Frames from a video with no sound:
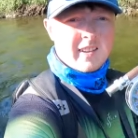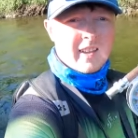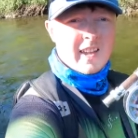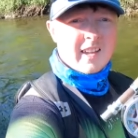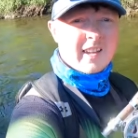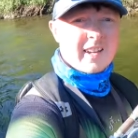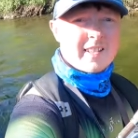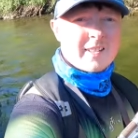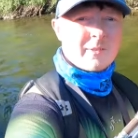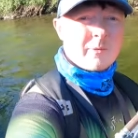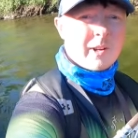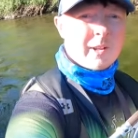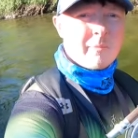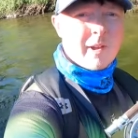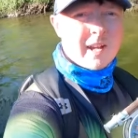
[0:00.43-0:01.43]
Hey guys,
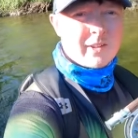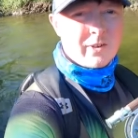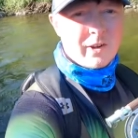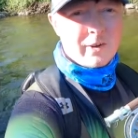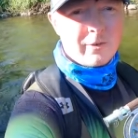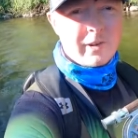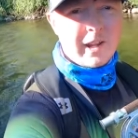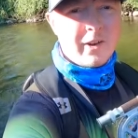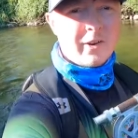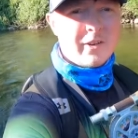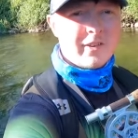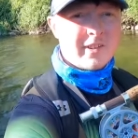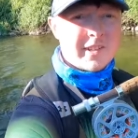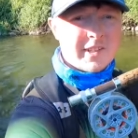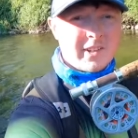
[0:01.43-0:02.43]
welcome back to another video.
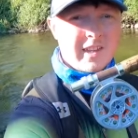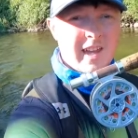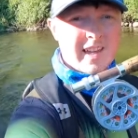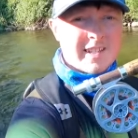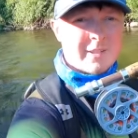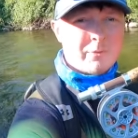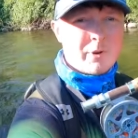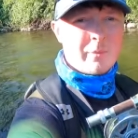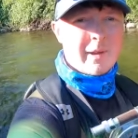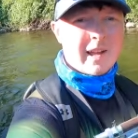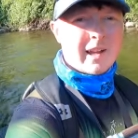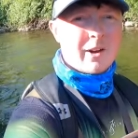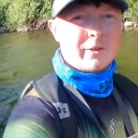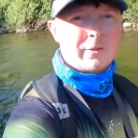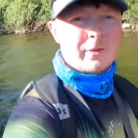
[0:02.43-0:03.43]
So yes, we're
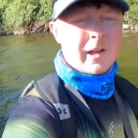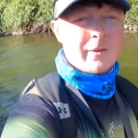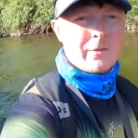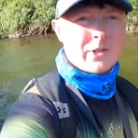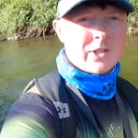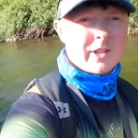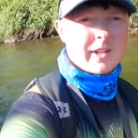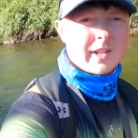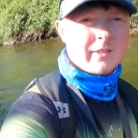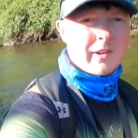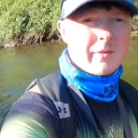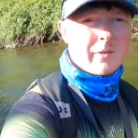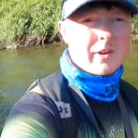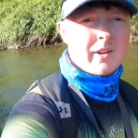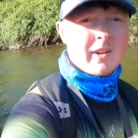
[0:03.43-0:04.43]
back out fly fishing on the
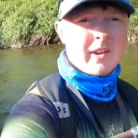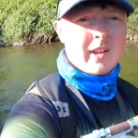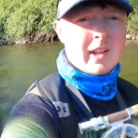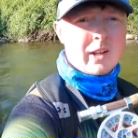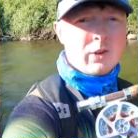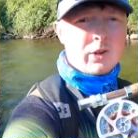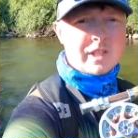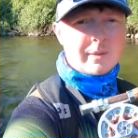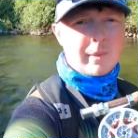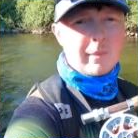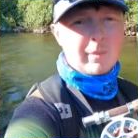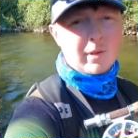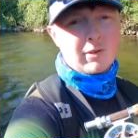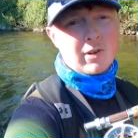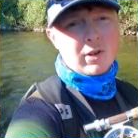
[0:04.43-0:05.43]
river. Loads of
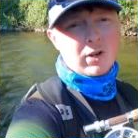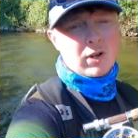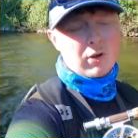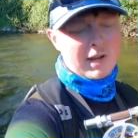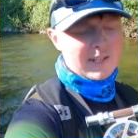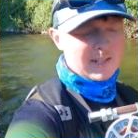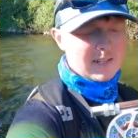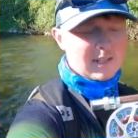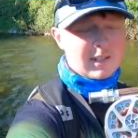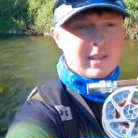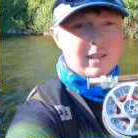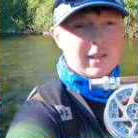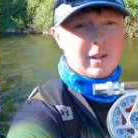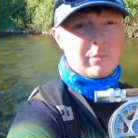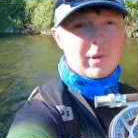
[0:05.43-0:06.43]
people were requesting
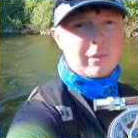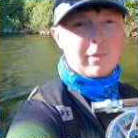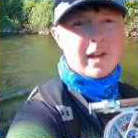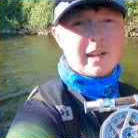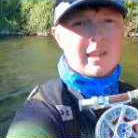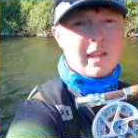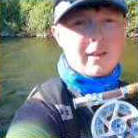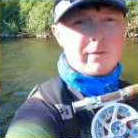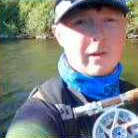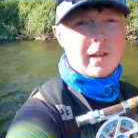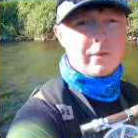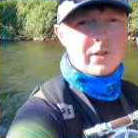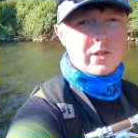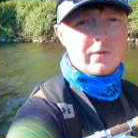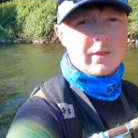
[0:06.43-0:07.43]
to bring back the fly
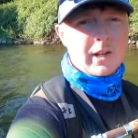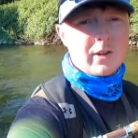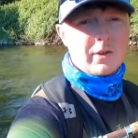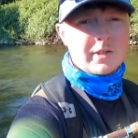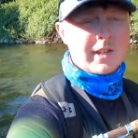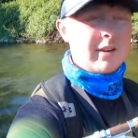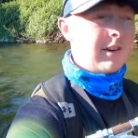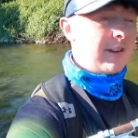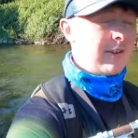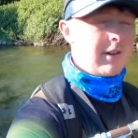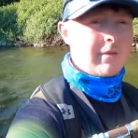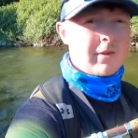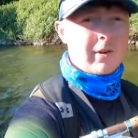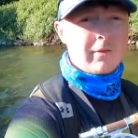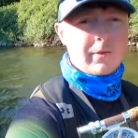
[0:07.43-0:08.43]
fishing videos here on the
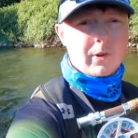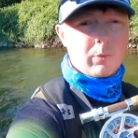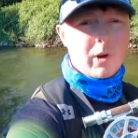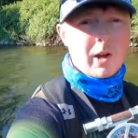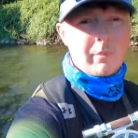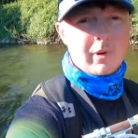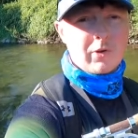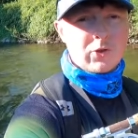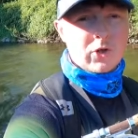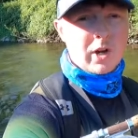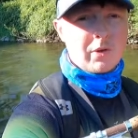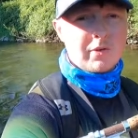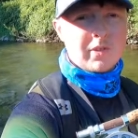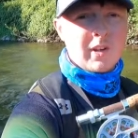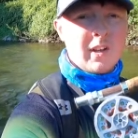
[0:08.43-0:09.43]
river for the wild brown
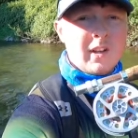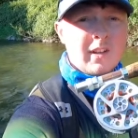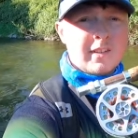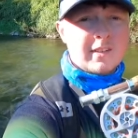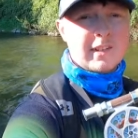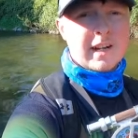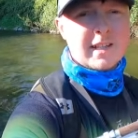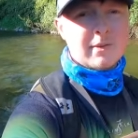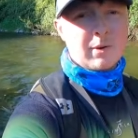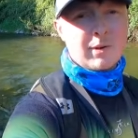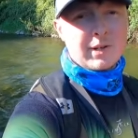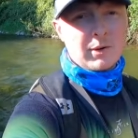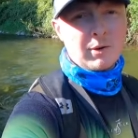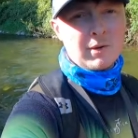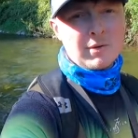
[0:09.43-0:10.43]
trout. So that's what
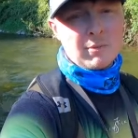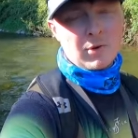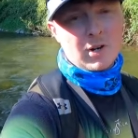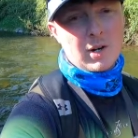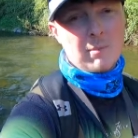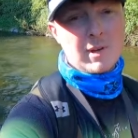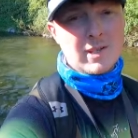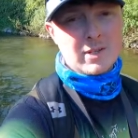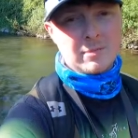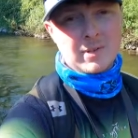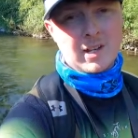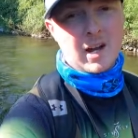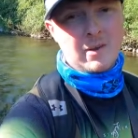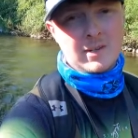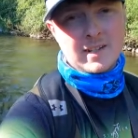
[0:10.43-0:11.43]
we're doing. We're going to mix up
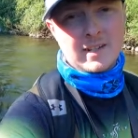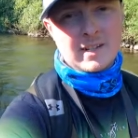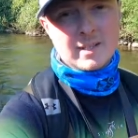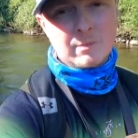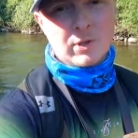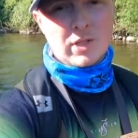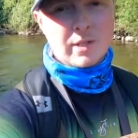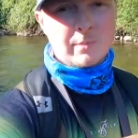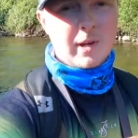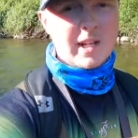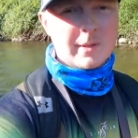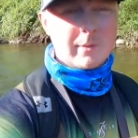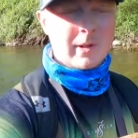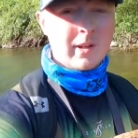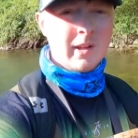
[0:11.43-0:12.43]
the content as much as
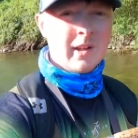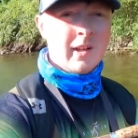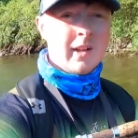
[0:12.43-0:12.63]
possible.